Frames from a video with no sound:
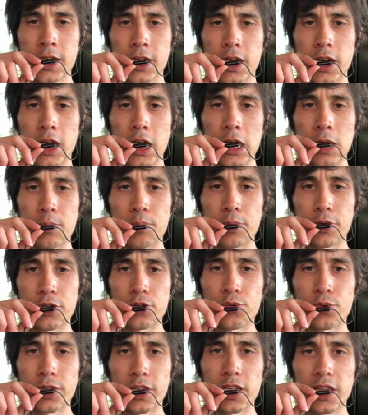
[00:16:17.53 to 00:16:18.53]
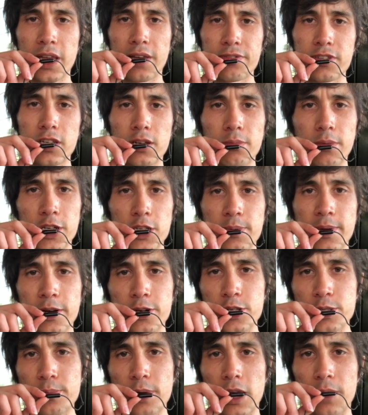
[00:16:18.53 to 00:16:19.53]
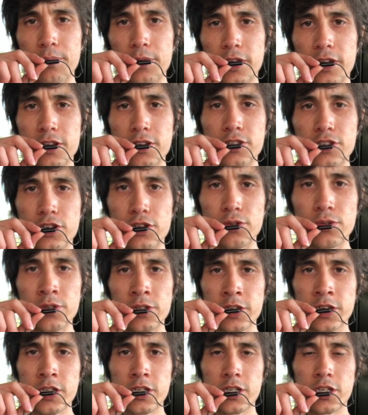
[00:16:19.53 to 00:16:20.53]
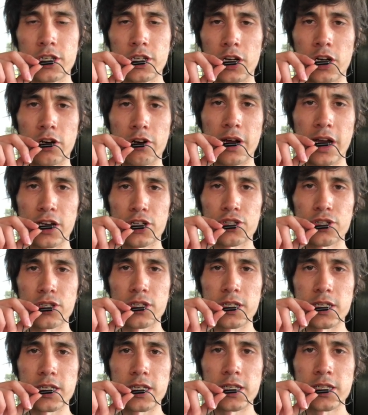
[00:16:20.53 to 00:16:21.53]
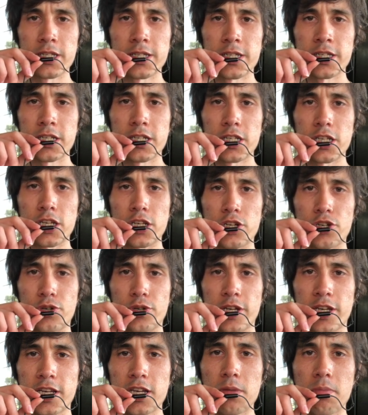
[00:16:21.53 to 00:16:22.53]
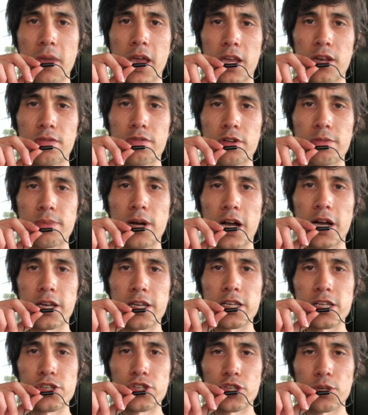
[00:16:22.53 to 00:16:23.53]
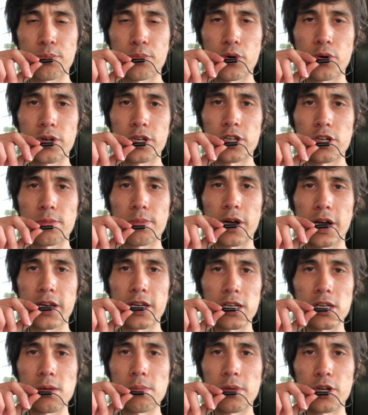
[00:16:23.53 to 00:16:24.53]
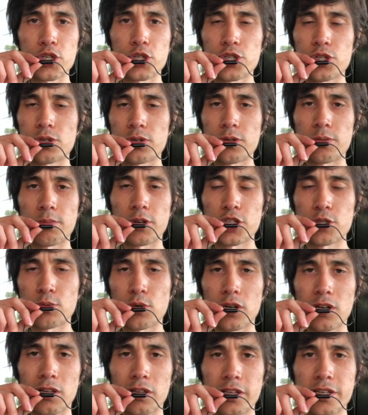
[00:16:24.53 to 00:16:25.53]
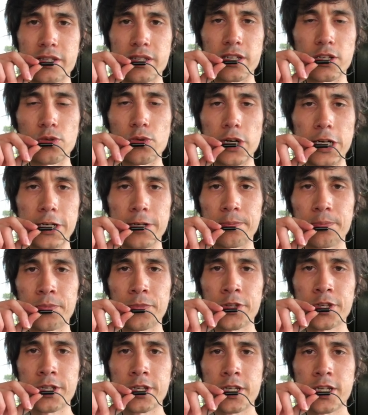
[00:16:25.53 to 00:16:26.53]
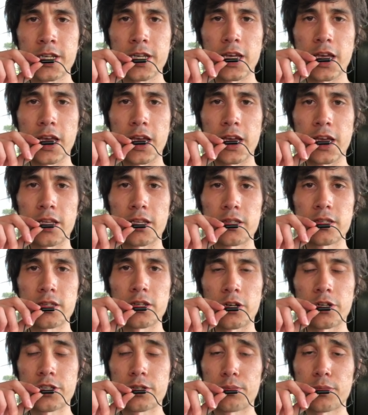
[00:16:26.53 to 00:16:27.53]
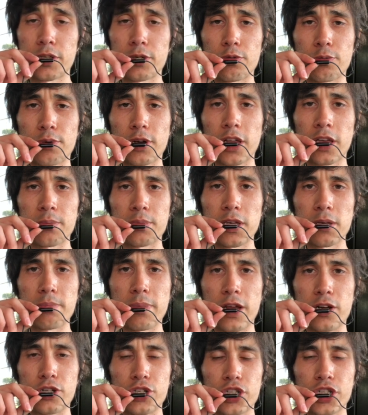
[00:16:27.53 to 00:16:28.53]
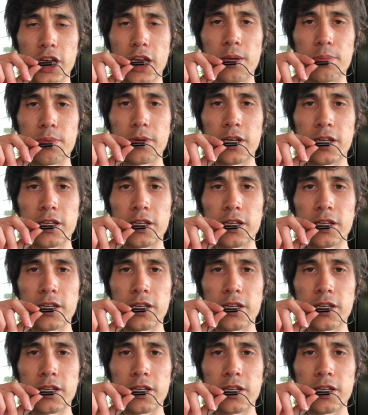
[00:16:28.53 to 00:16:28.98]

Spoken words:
But you're really left in a much better spot because you are actually, in command of your body, supporting your body in a much more holistic way, and ultimately will probably be in better shape.